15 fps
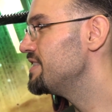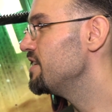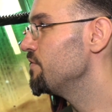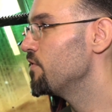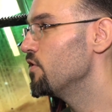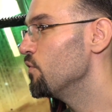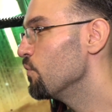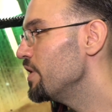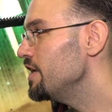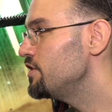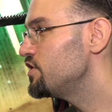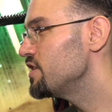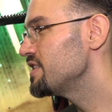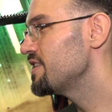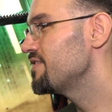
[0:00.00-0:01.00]
different
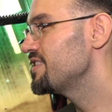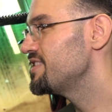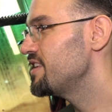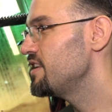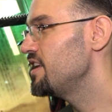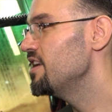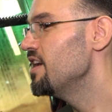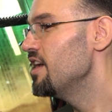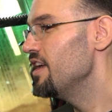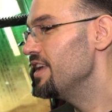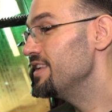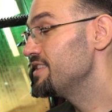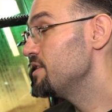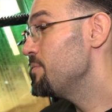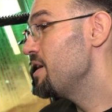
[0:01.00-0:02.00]
regions of the city
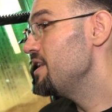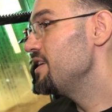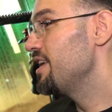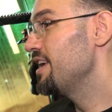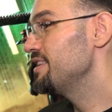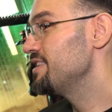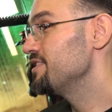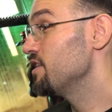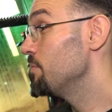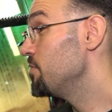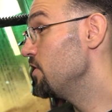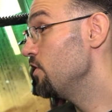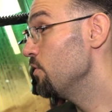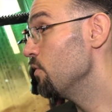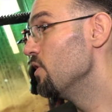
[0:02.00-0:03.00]
is in many cases up
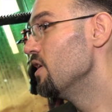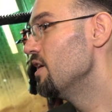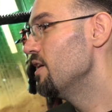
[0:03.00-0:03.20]
to you.